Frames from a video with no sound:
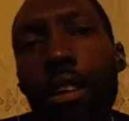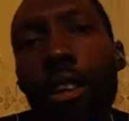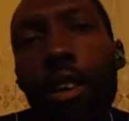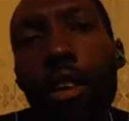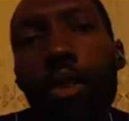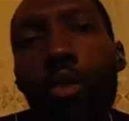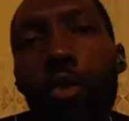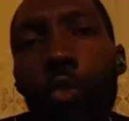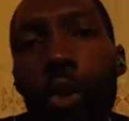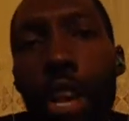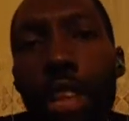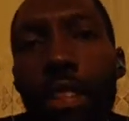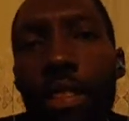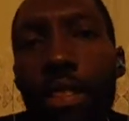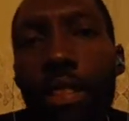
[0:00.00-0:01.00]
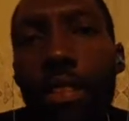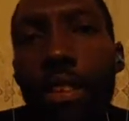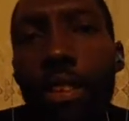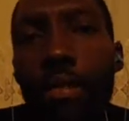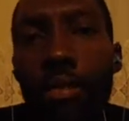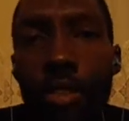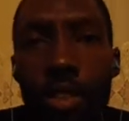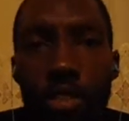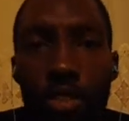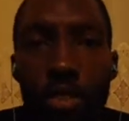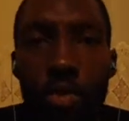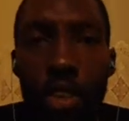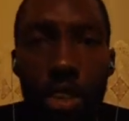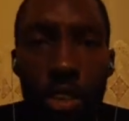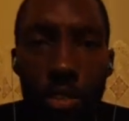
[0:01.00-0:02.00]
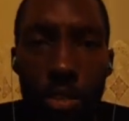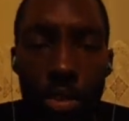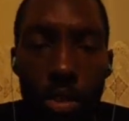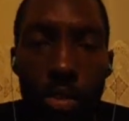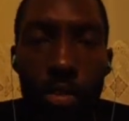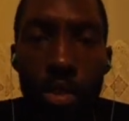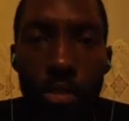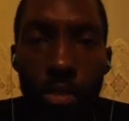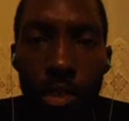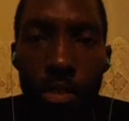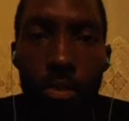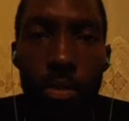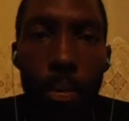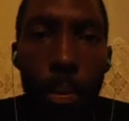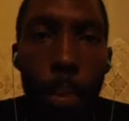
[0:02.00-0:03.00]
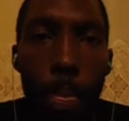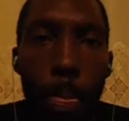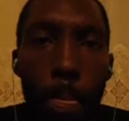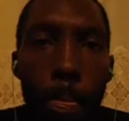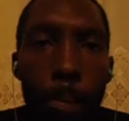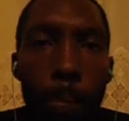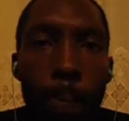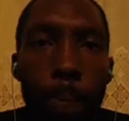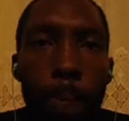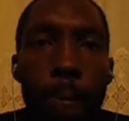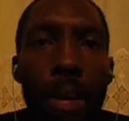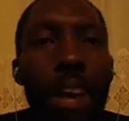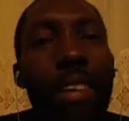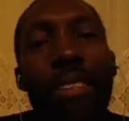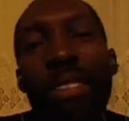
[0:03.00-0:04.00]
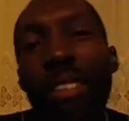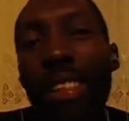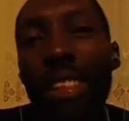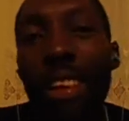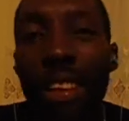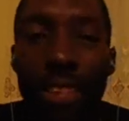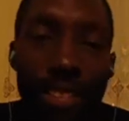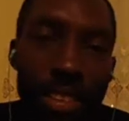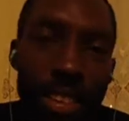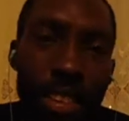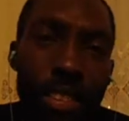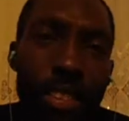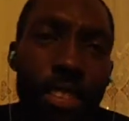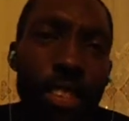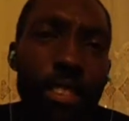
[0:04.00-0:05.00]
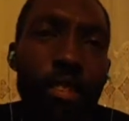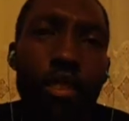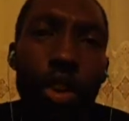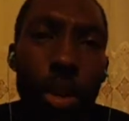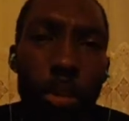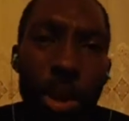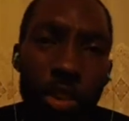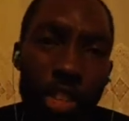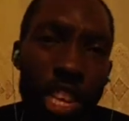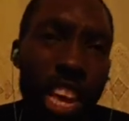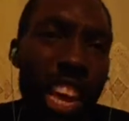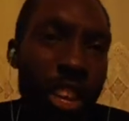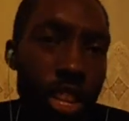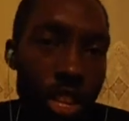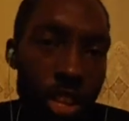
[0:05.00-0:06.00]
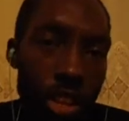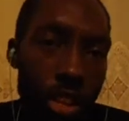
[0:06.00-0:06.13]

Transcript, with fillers: When conversing with a girl over the phone, and like I said, this, this is all about your energy.